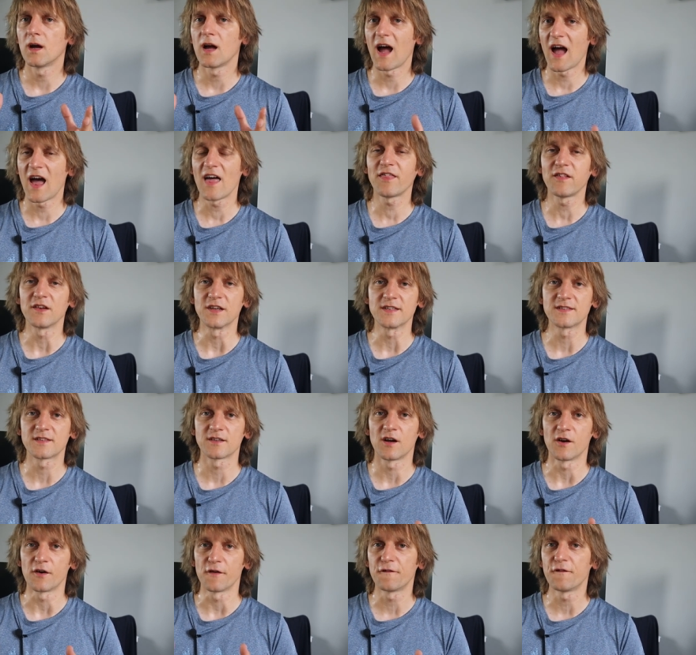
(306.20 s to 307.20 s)
athletes
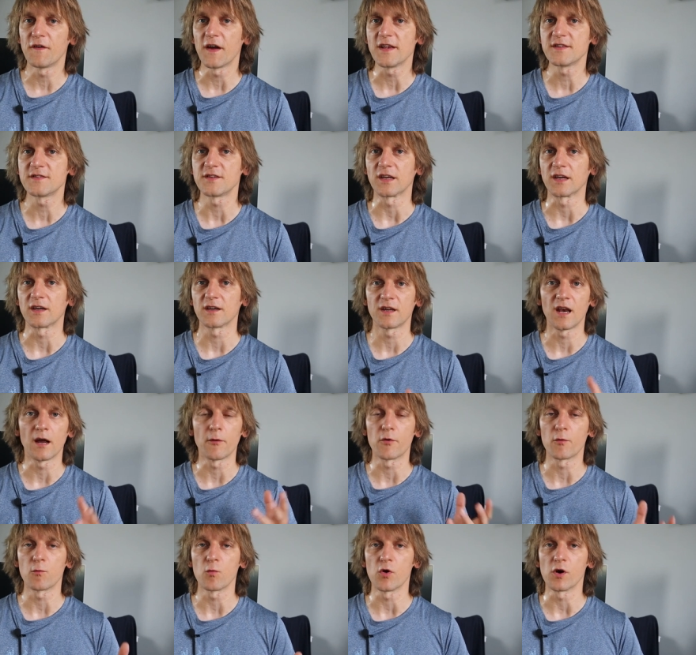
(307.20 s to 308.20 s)
are facing in
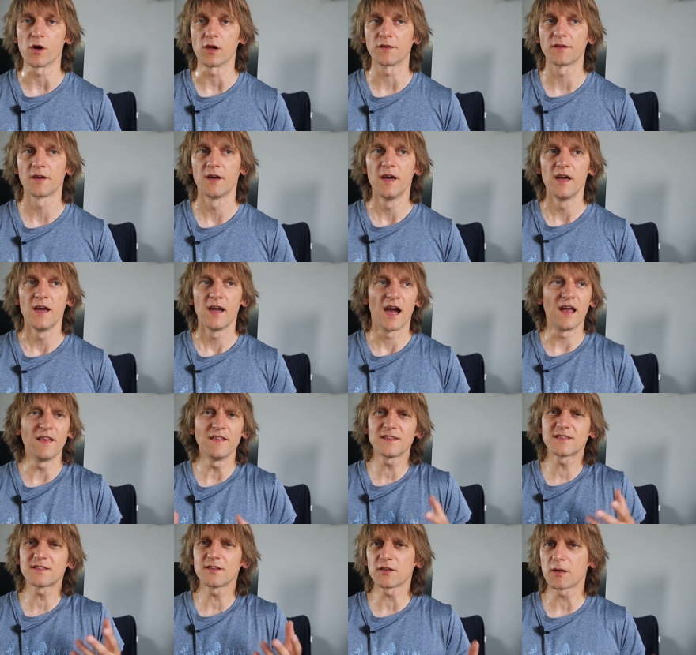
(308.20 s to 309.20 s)
our world.
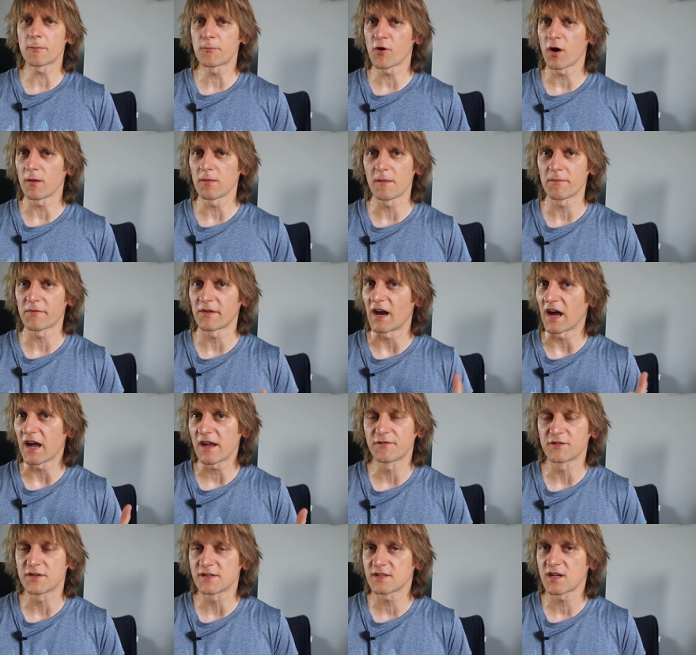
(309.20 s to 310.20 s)
And it's not a problem that I
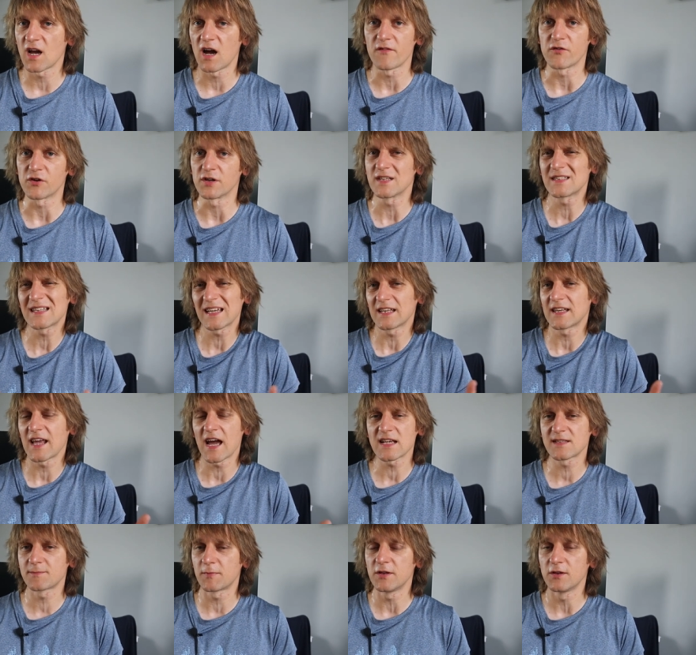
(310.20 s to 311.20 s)
have discovered, it's, it
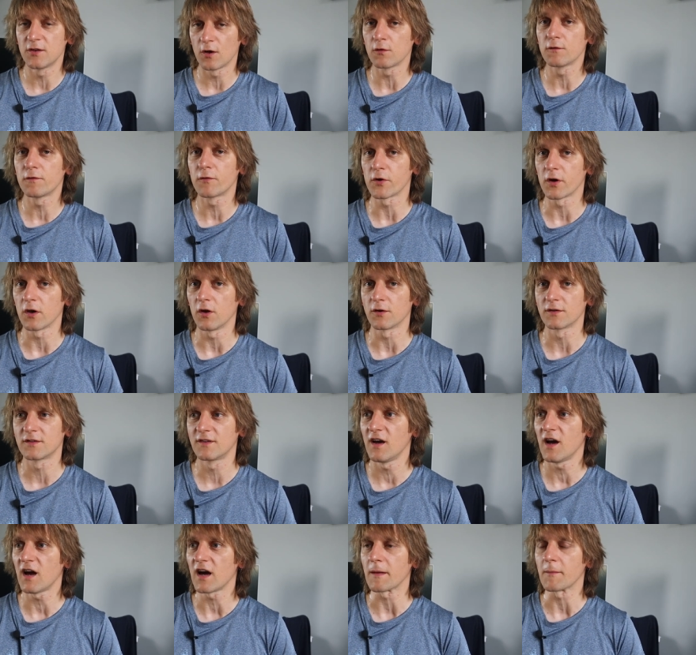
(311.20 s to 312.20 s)
has been known for a long
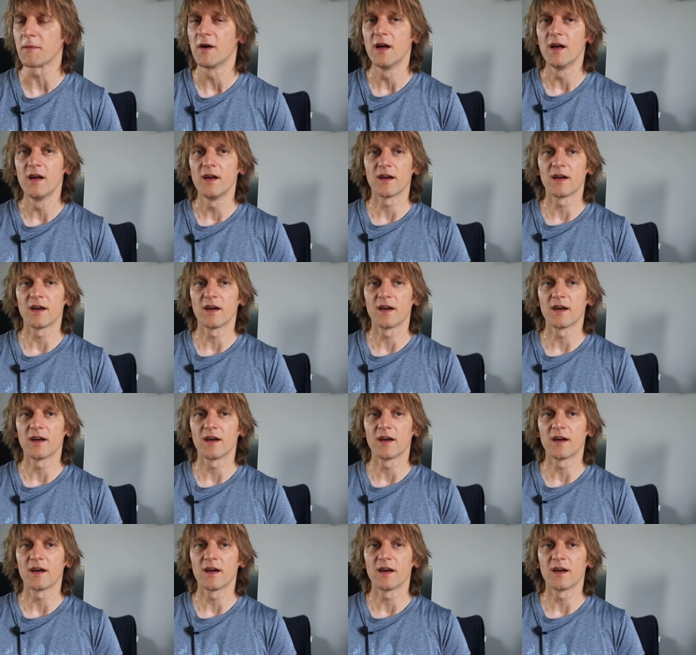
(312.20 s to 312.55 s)
time.